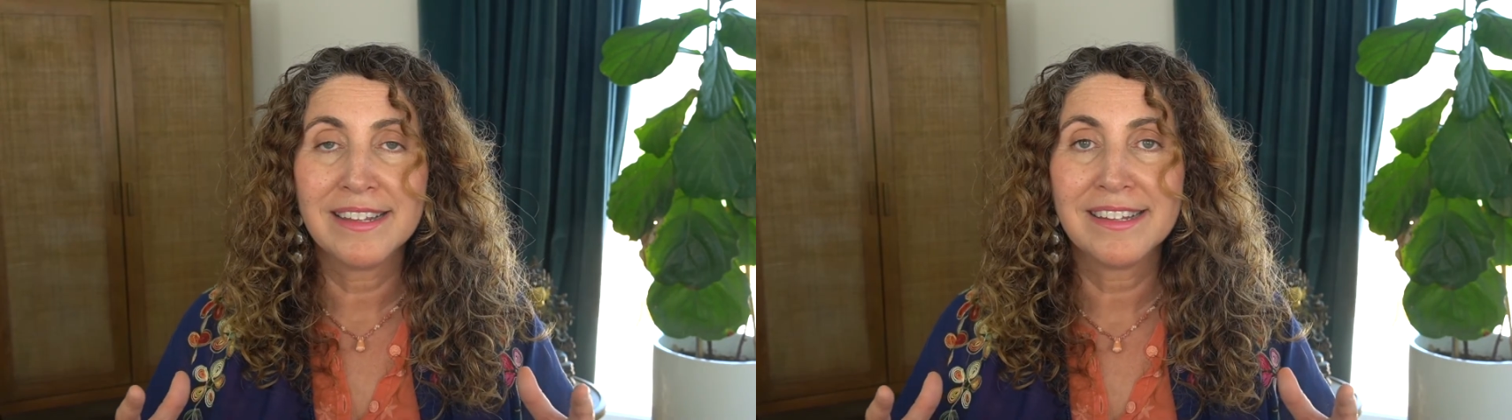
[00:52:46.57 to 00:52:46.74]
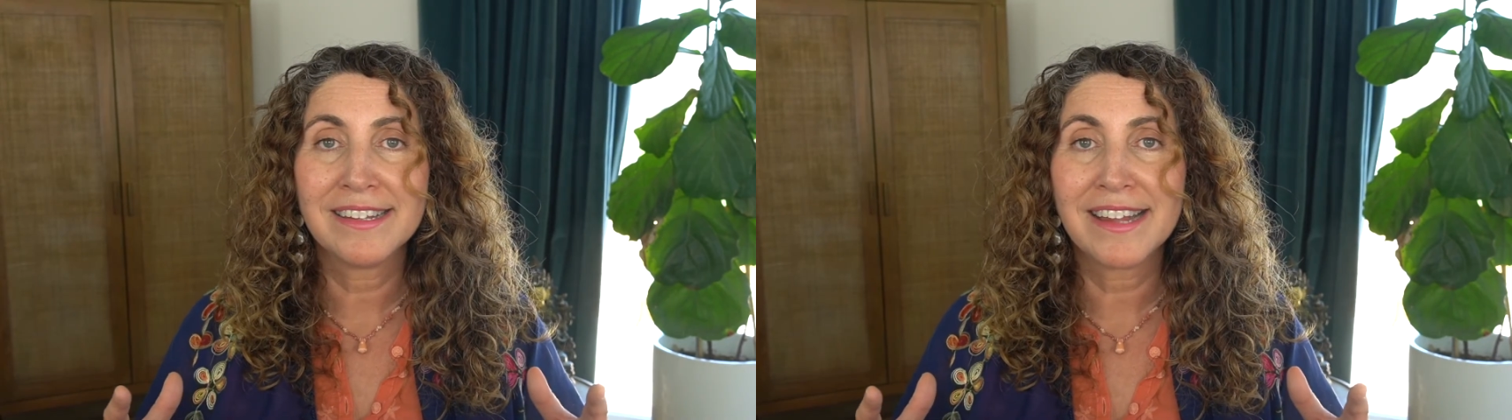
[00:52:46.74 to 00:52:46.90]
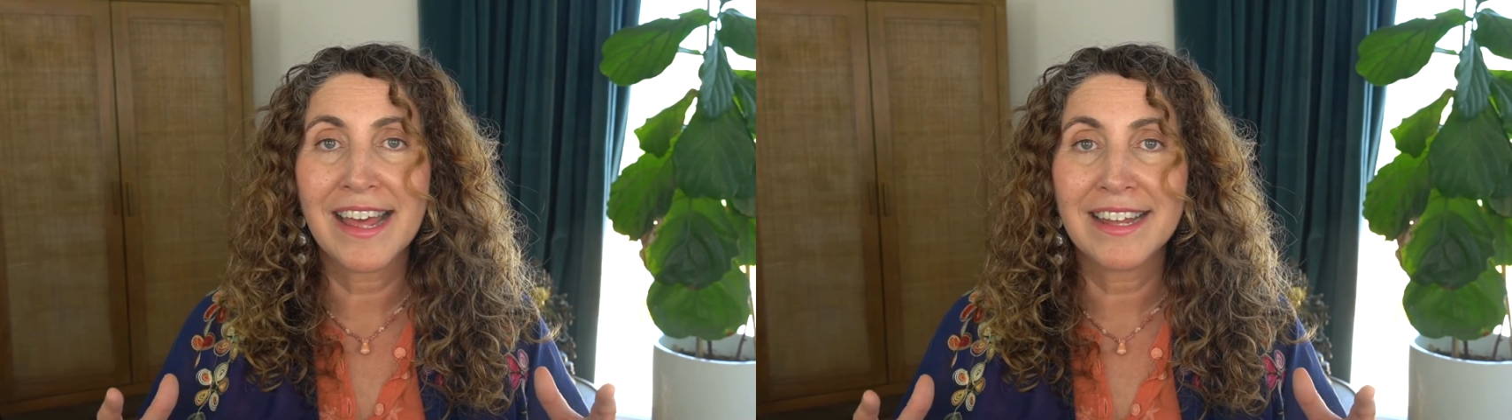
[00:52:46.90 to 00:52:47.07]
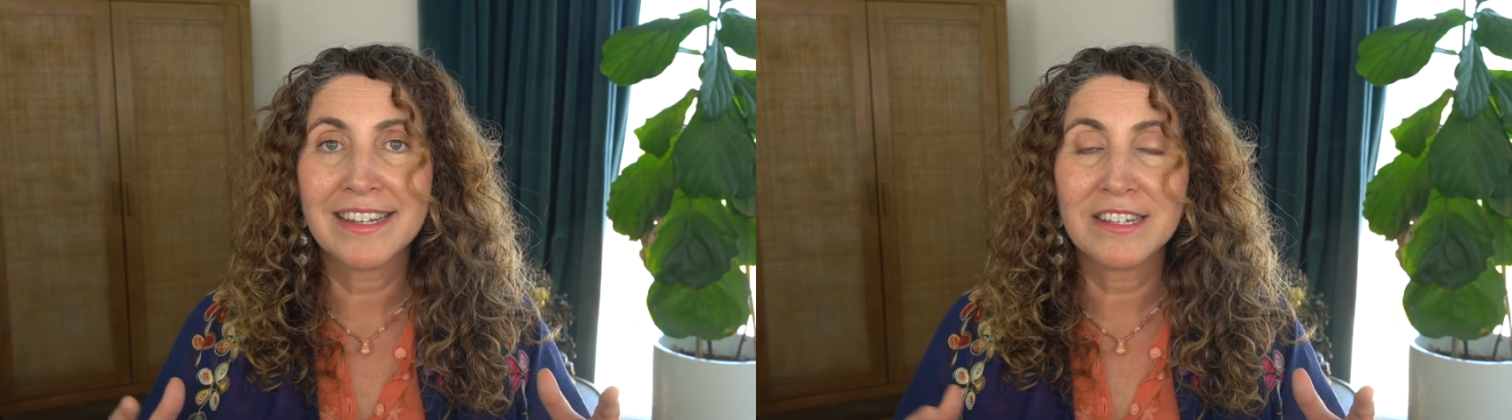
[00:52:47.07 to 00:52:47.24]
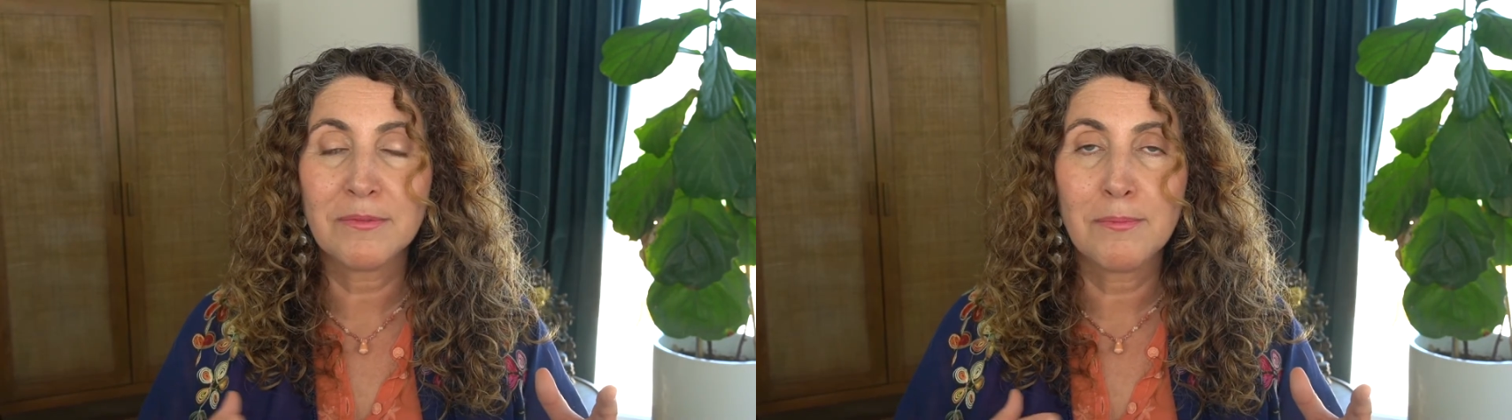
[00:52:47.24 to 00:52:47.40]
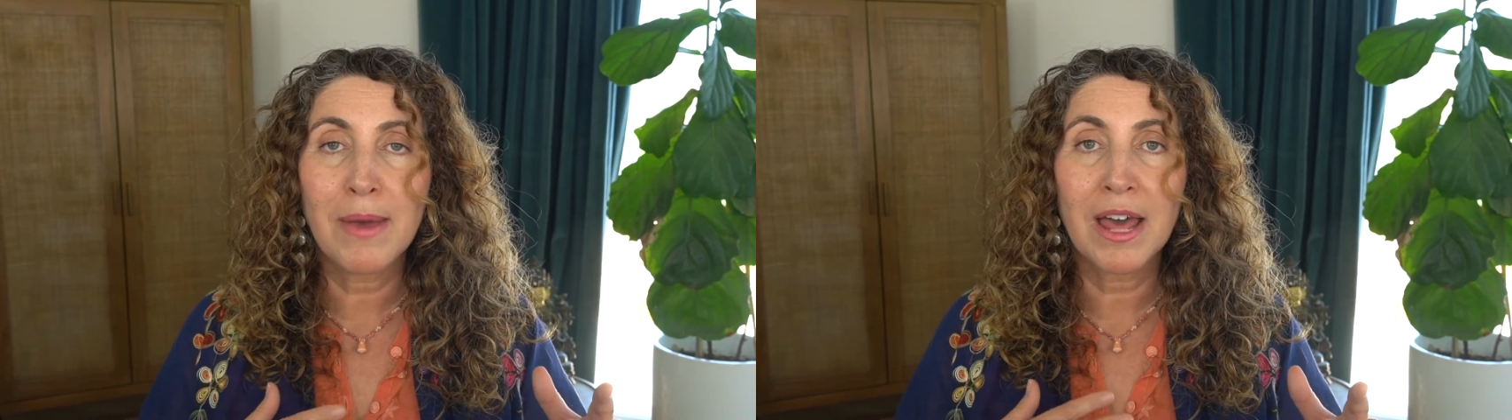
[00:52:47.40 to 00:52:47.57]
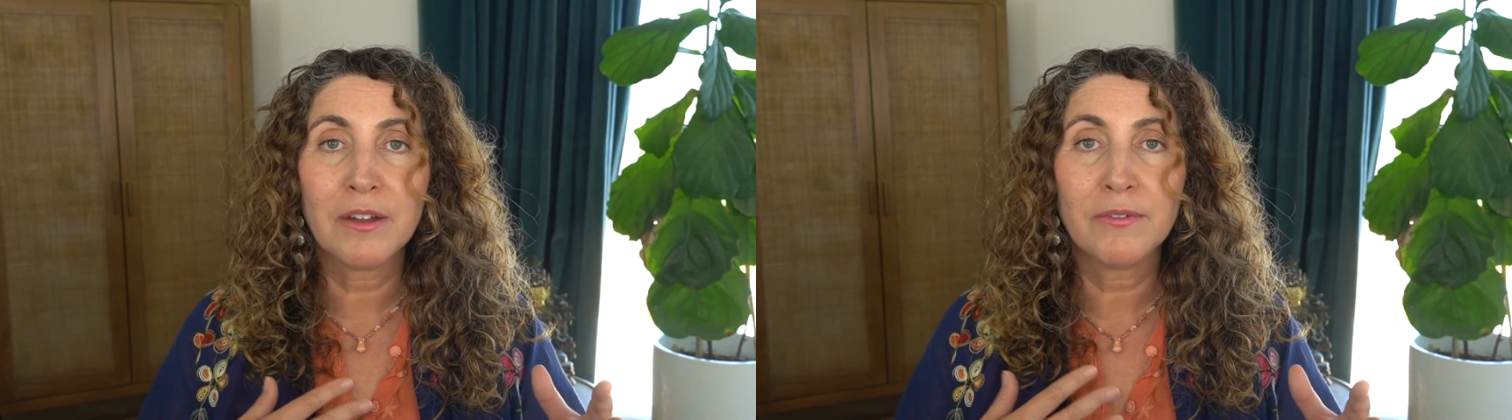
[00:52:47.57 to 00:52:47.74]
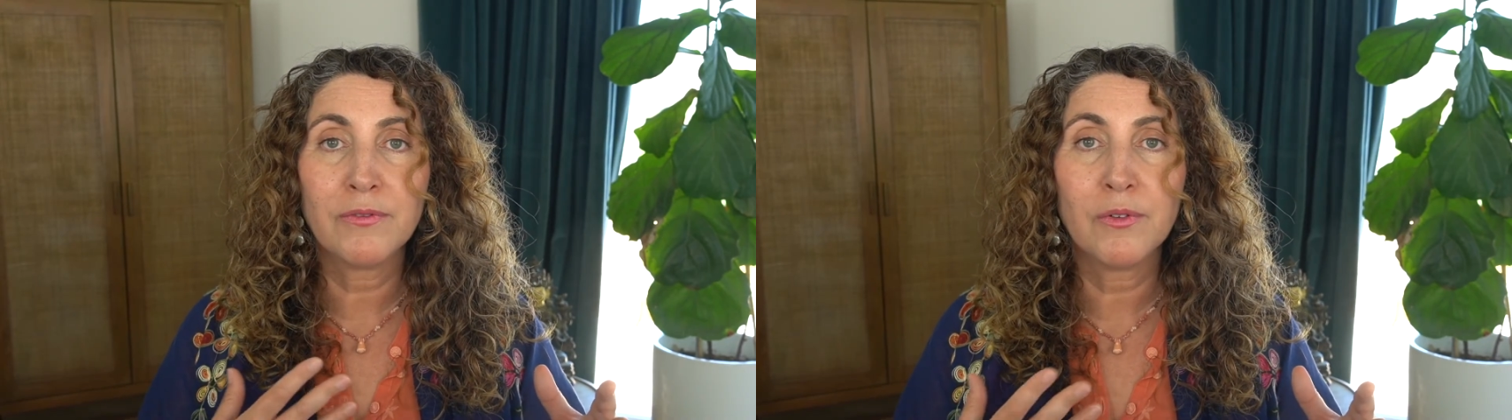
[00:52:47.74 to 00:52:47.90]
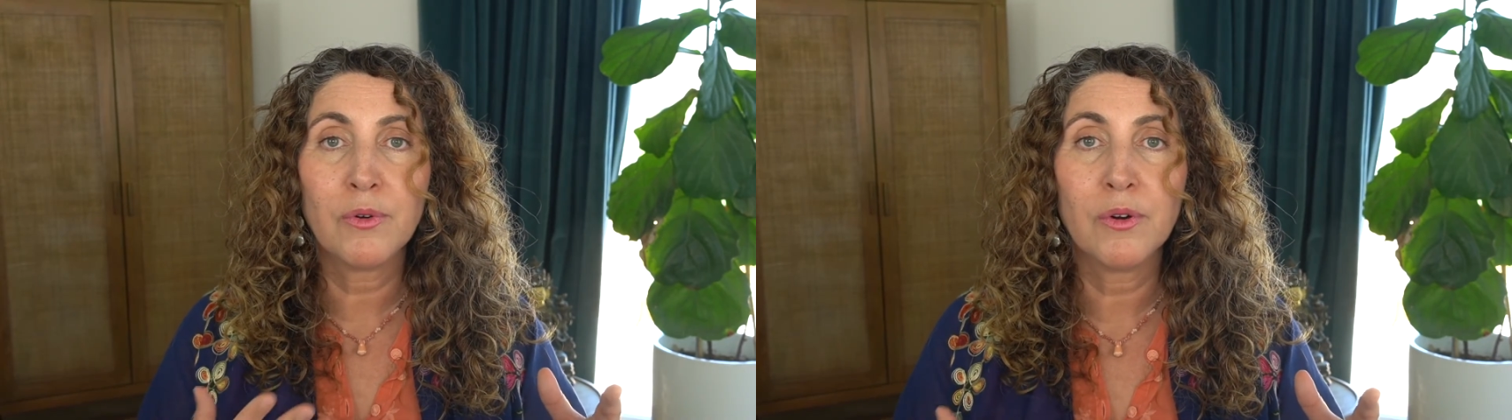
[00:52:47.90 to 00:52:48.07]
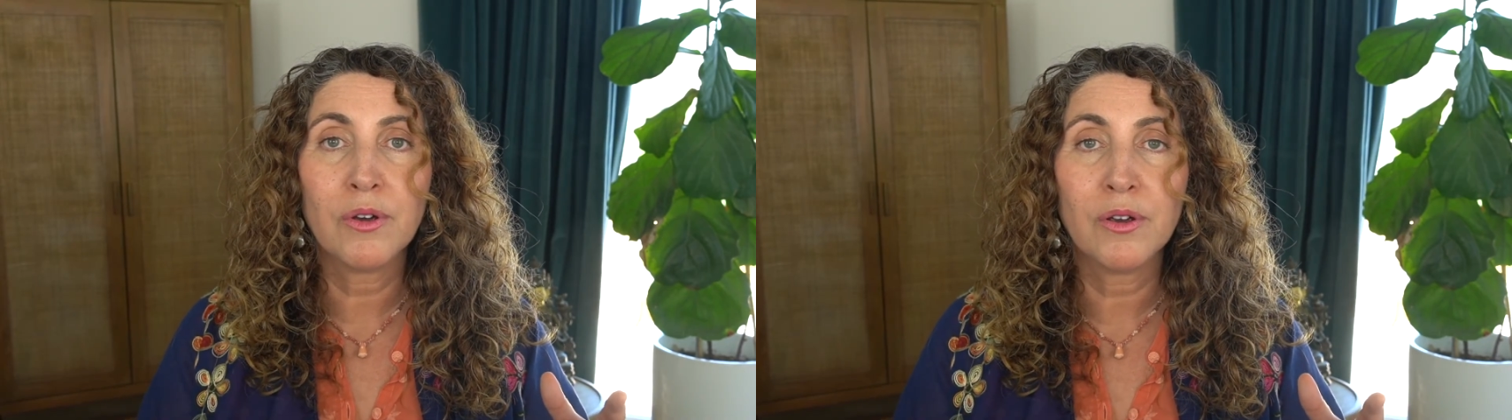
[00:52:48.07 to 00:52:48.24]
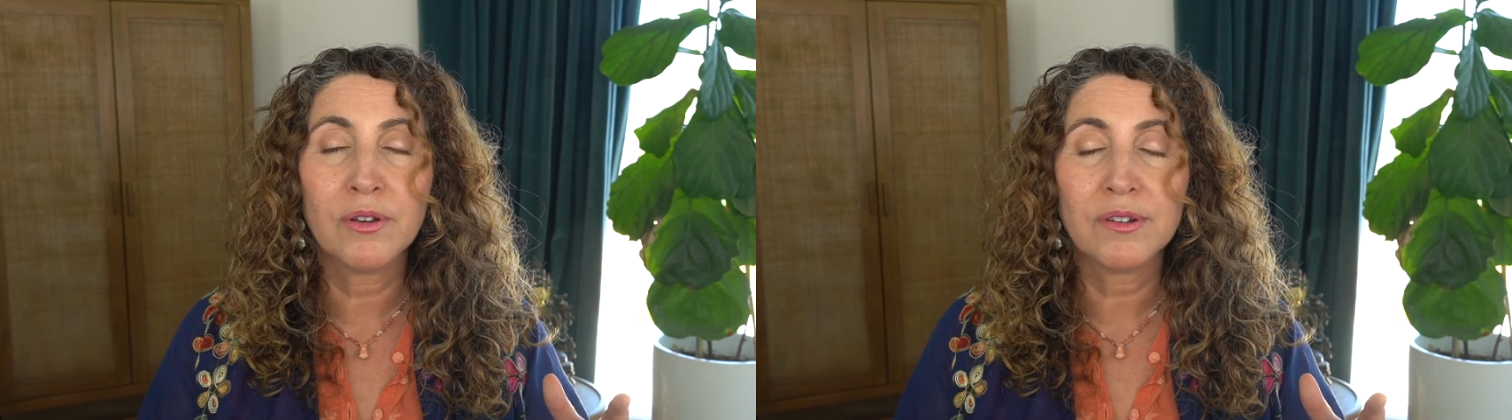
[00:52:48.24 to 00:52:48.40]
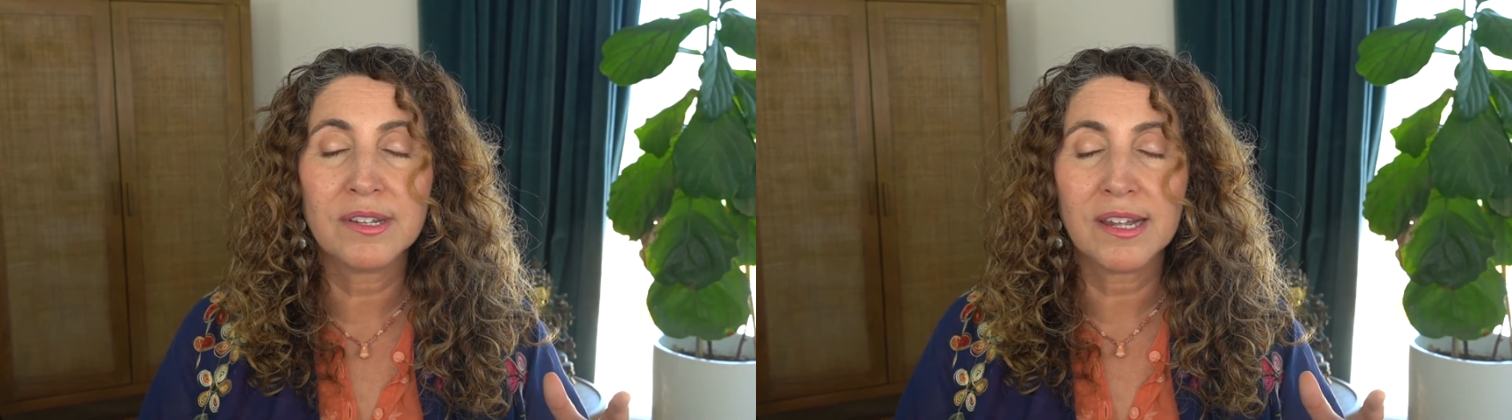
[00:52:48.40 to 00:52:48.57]
send
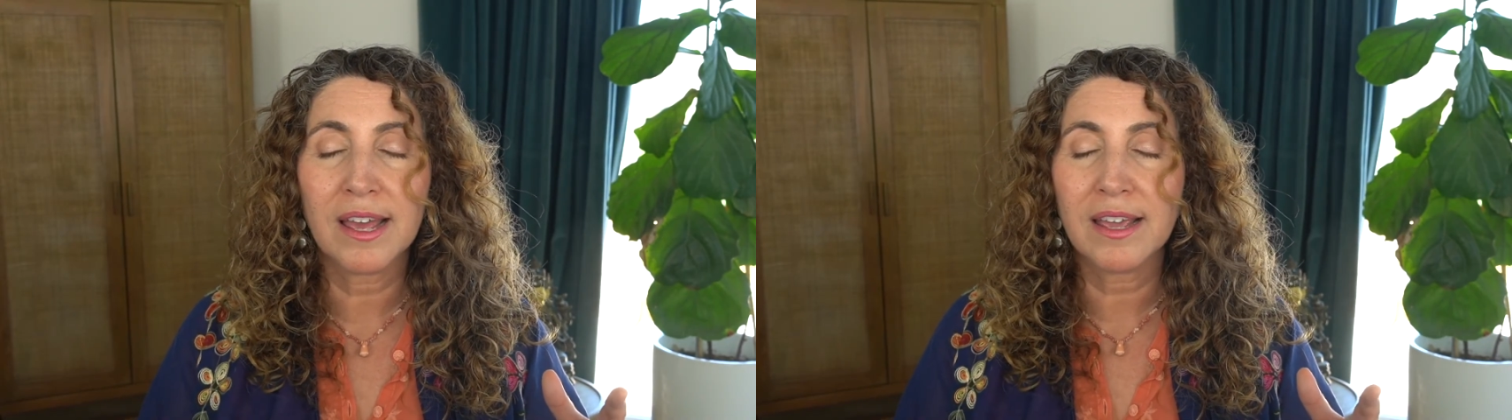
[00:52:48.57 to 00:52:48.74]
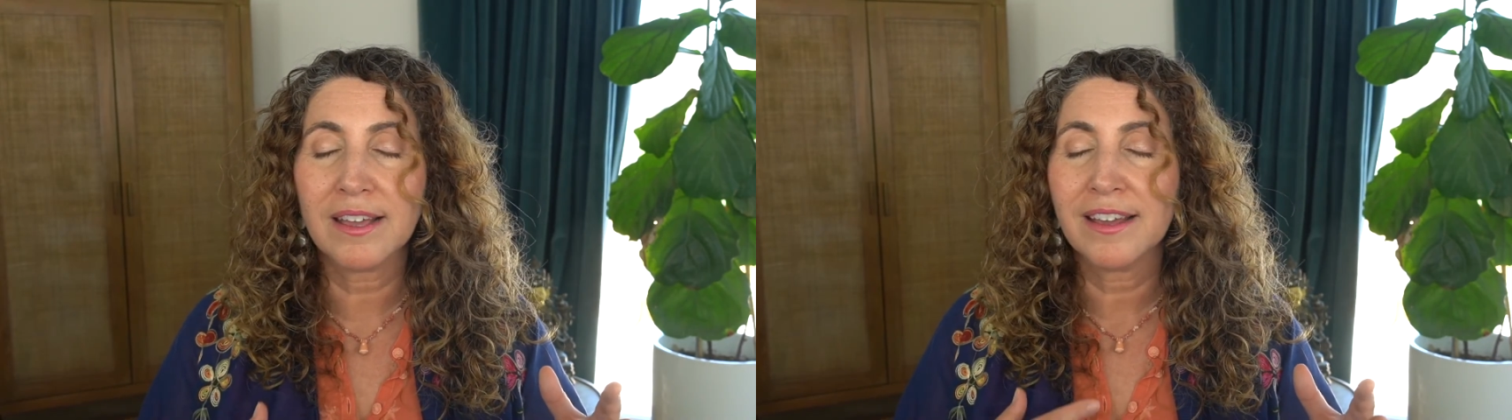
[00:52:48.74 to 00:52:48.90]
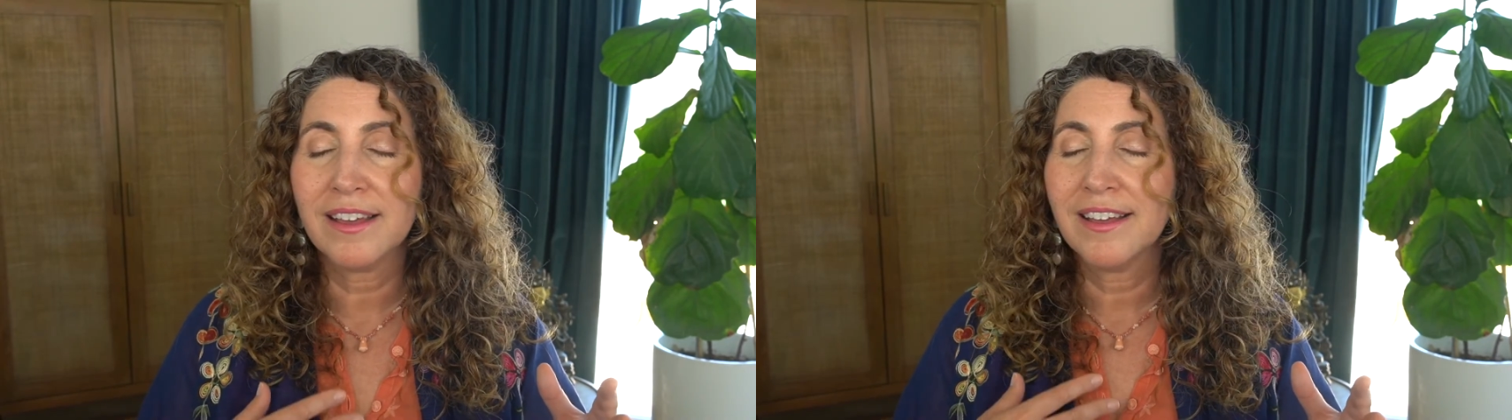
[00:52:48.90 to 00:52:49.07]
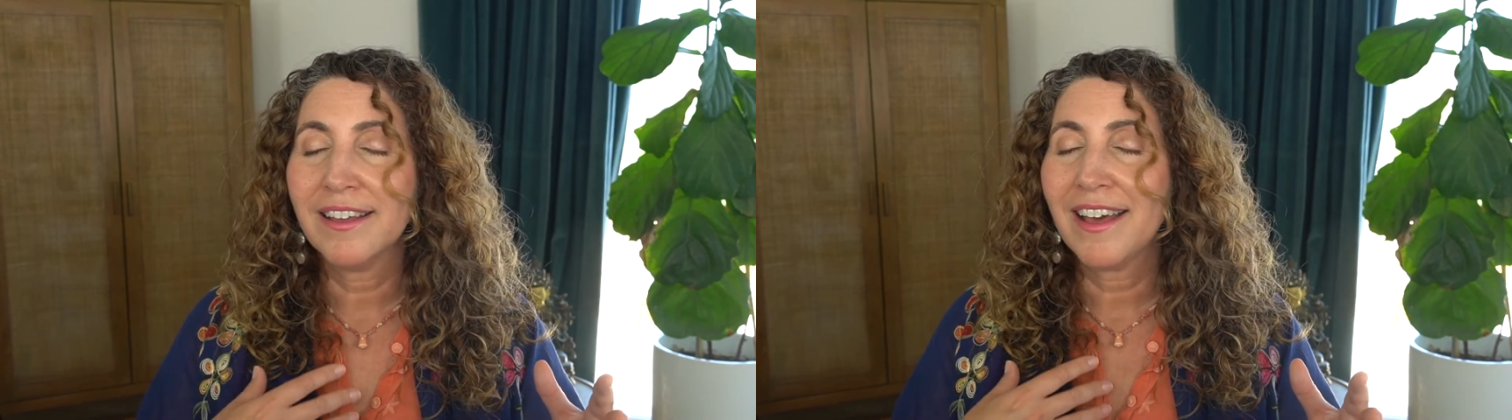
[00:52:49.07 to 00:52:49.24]
metaphors, like